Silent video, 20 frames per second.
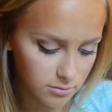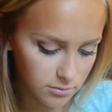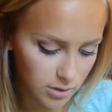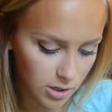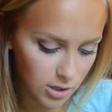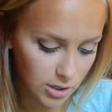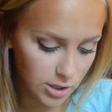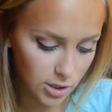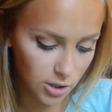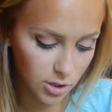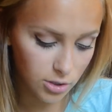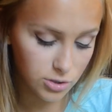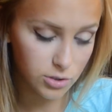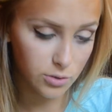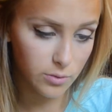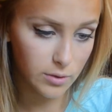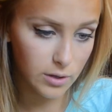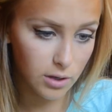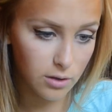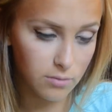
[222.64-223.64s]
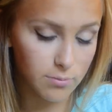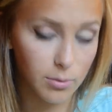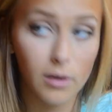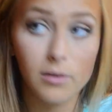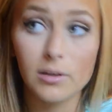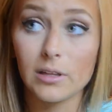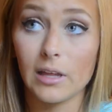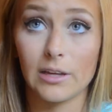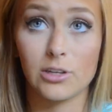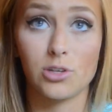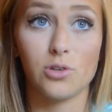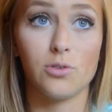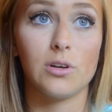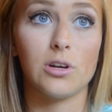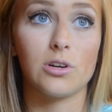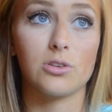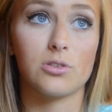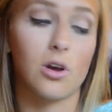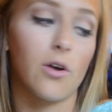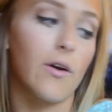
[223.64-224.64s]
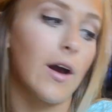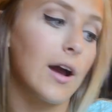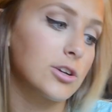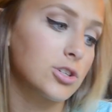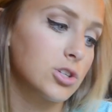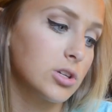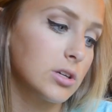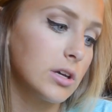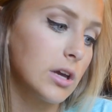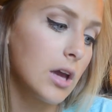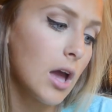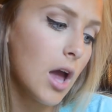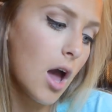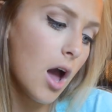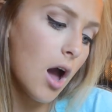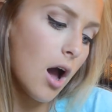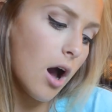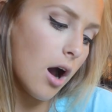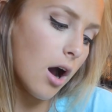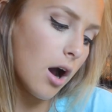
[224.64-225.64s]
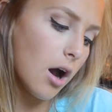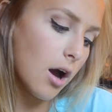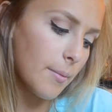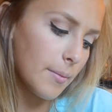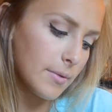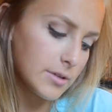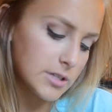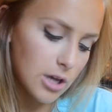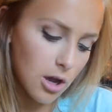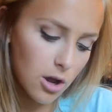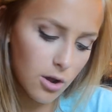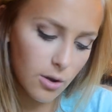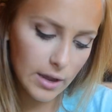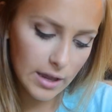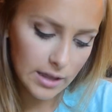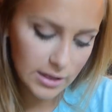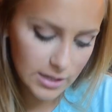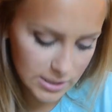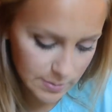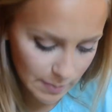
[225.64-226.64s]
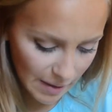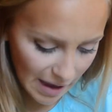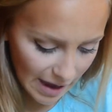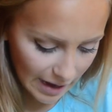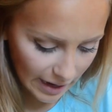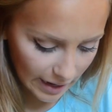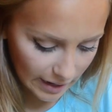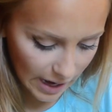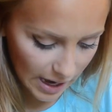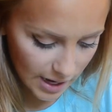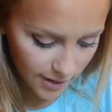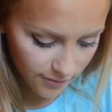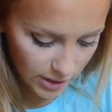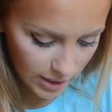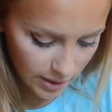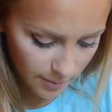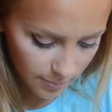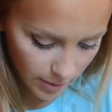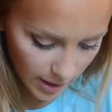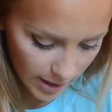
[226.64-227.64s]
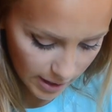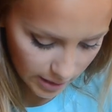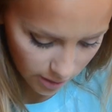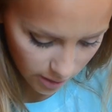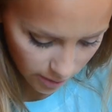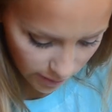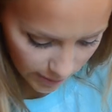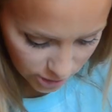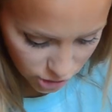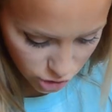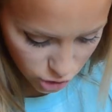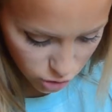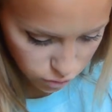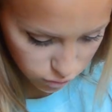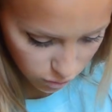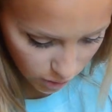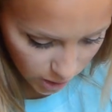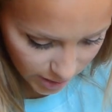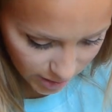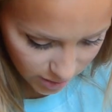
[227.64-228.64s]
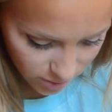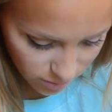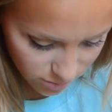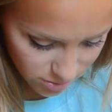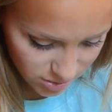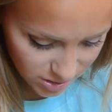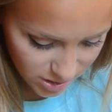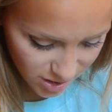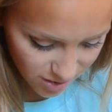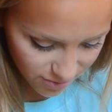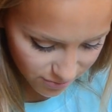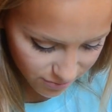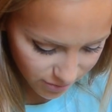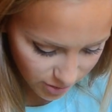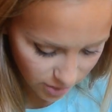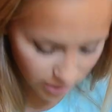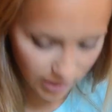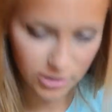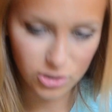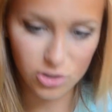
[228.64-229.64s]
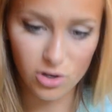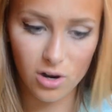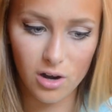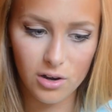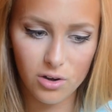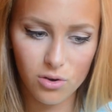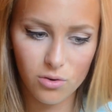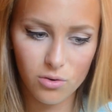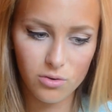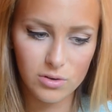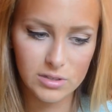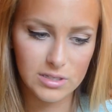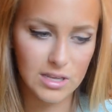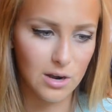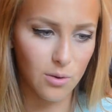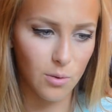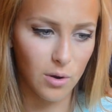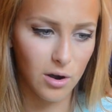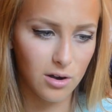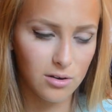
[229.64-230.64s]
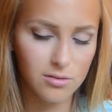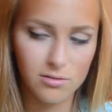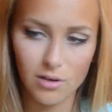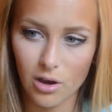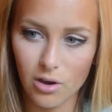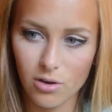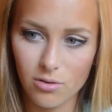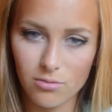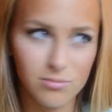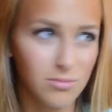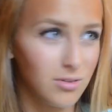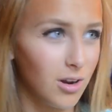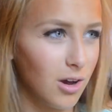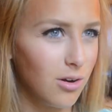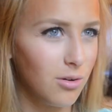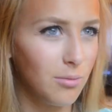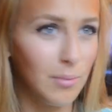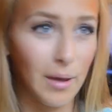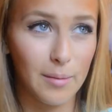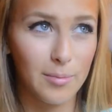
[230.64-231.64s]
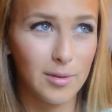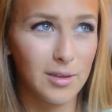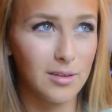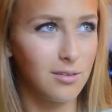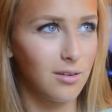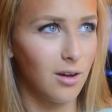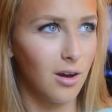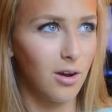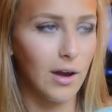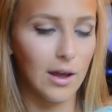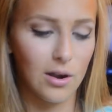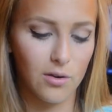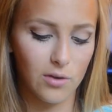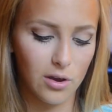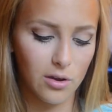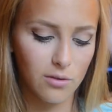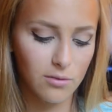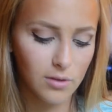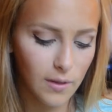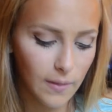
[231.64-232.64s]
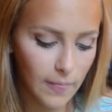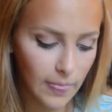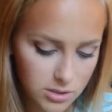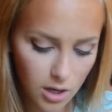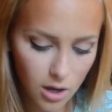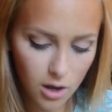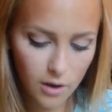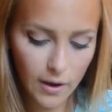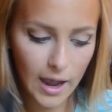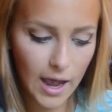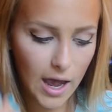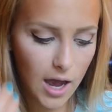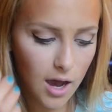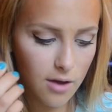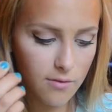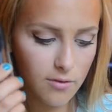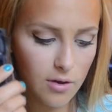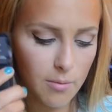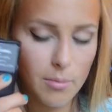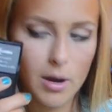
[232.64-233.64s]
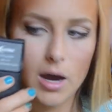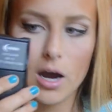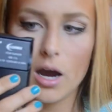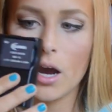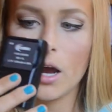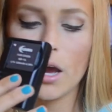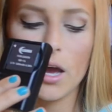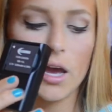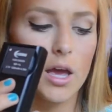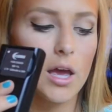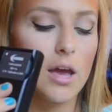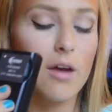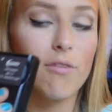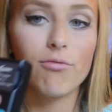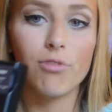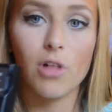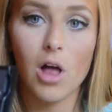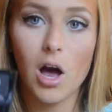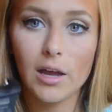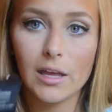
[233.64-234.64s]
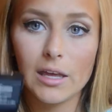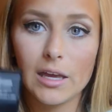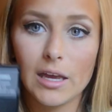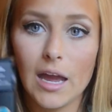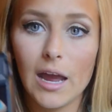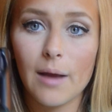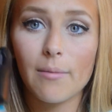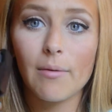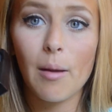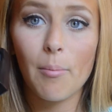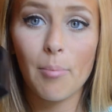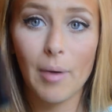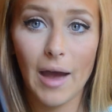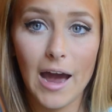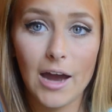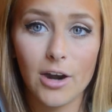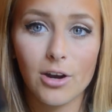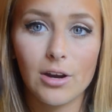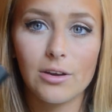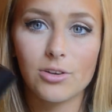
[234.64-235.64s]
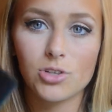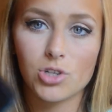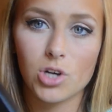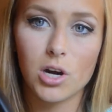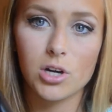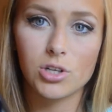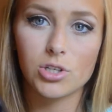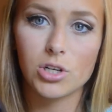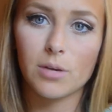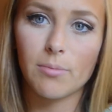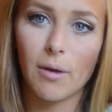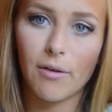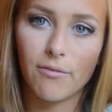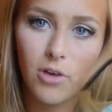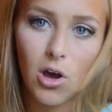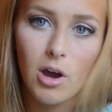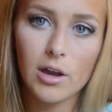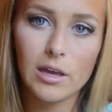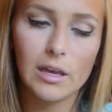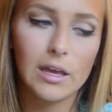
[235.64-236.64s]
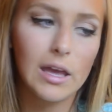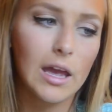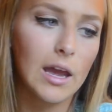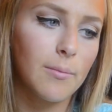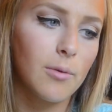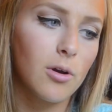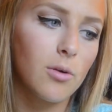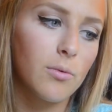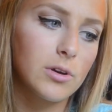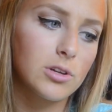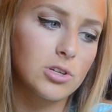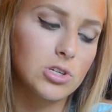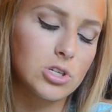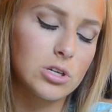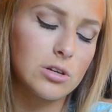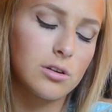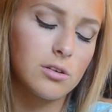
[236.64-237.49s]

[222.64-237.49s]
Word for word: a year or two probably like two years ago actually um, so in this bag I kind of keep like electronical stuff electronical is that a word no no maybe no I don't know so I have my vlogging camera battery and charger my vlogging camera which